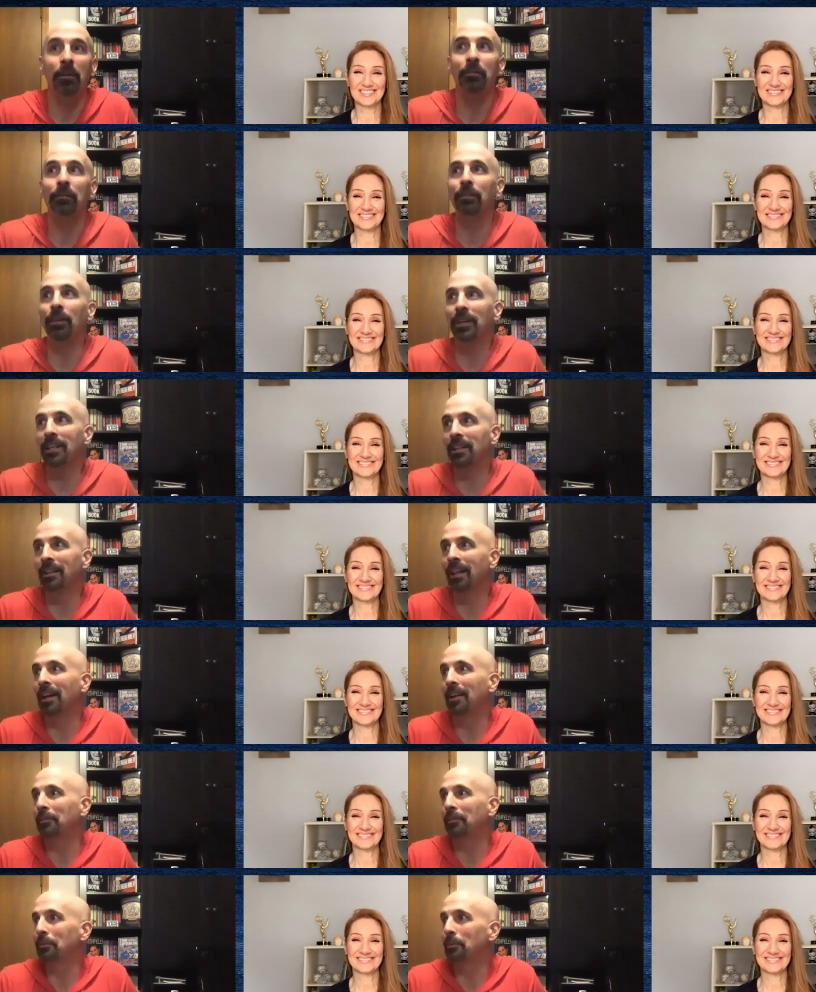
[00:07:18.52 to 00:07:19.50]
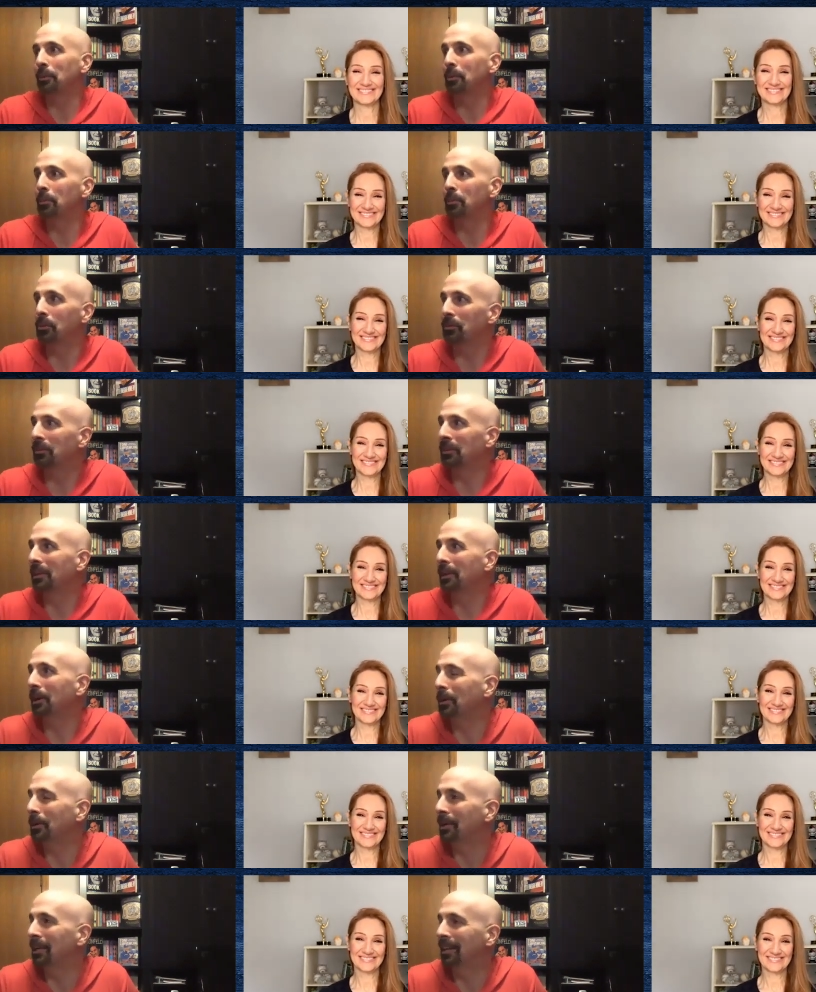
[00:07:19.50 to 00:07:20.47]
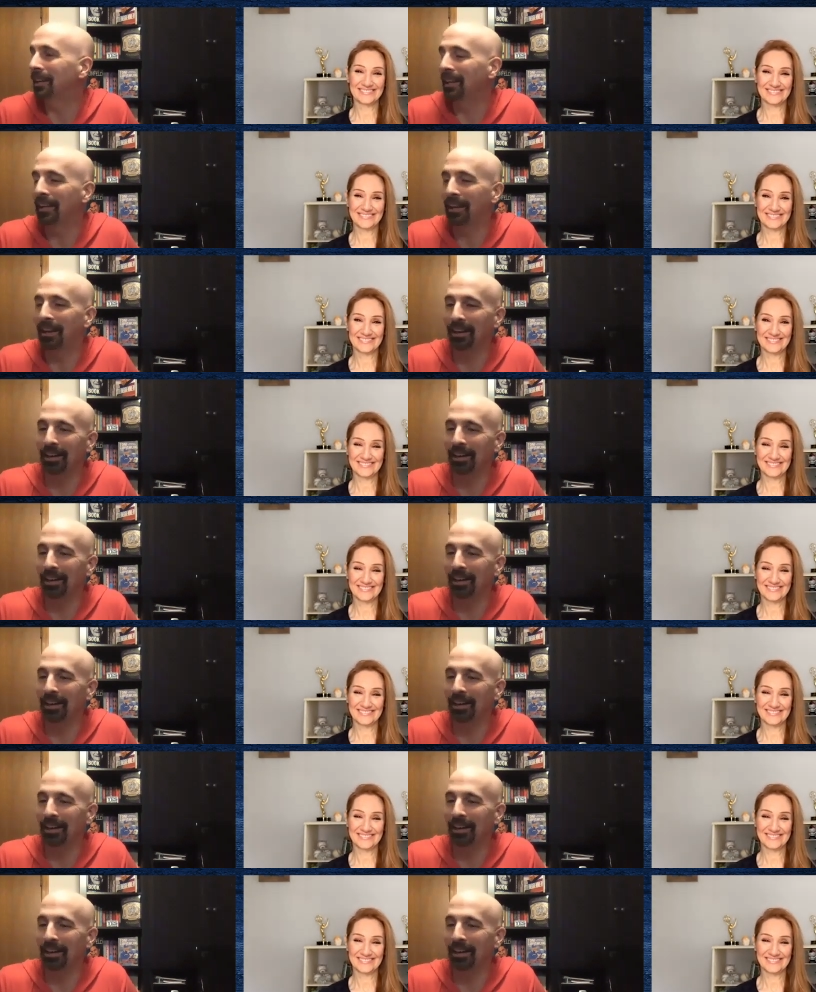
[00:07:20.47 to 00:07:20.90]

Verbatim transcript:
Speaker 1: Funny line from a movie. Okay.